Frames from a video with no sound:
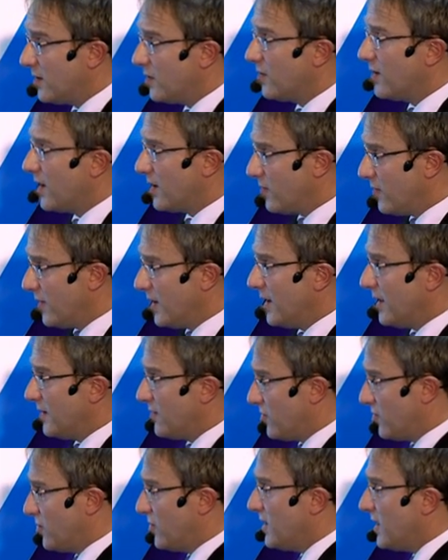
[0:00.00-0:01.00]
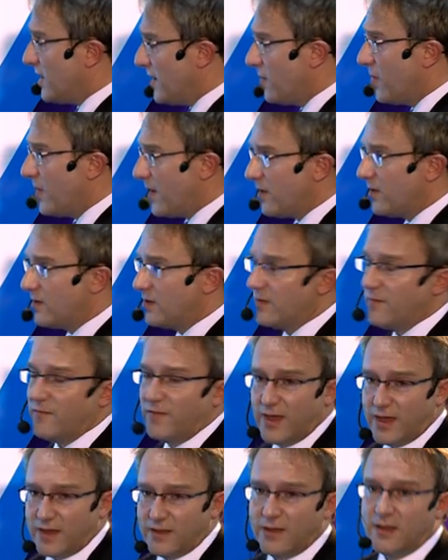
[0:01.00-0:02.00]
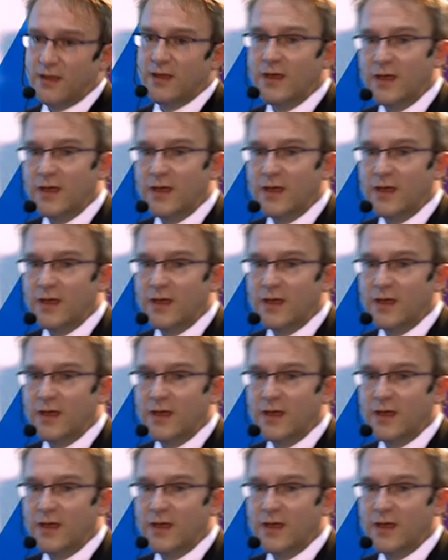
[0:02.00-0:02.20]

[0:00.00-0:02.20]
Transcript: to see if there is an effect.